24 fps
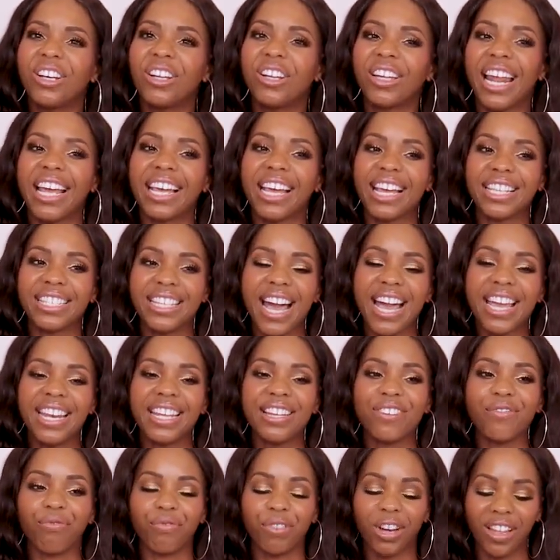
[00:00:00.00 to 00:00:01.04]
and I guess I
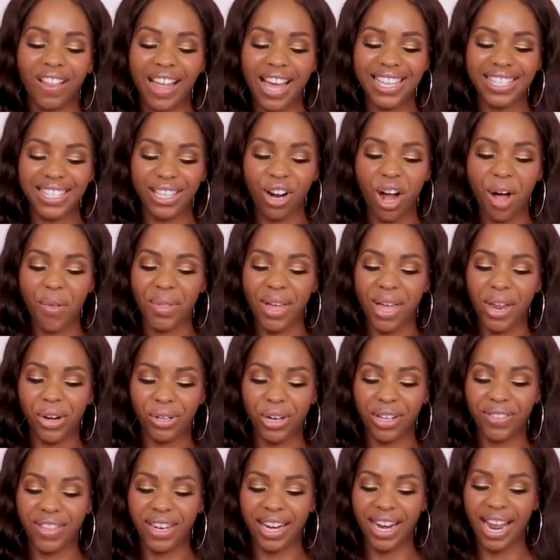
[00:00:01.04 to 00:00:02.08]
didn't realize it on the
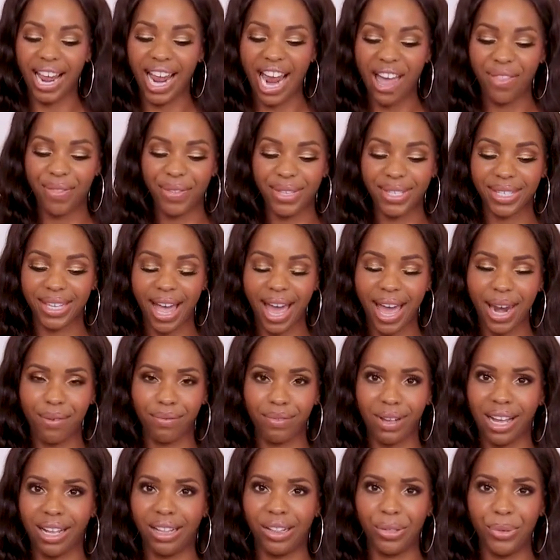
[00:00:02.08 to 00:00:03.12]
internet that it had this kind of
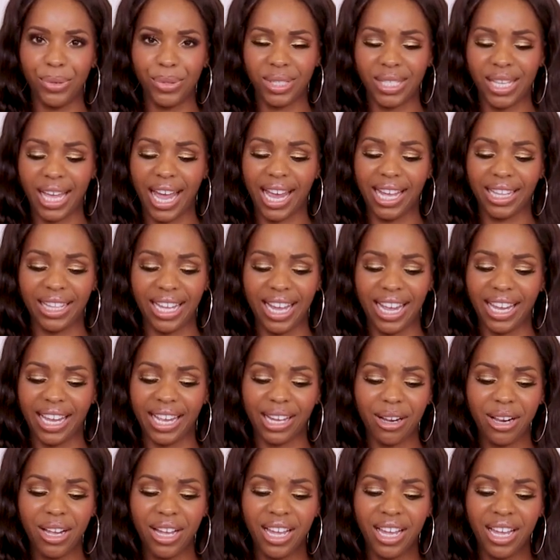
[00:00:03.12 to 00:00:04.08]
like lucite like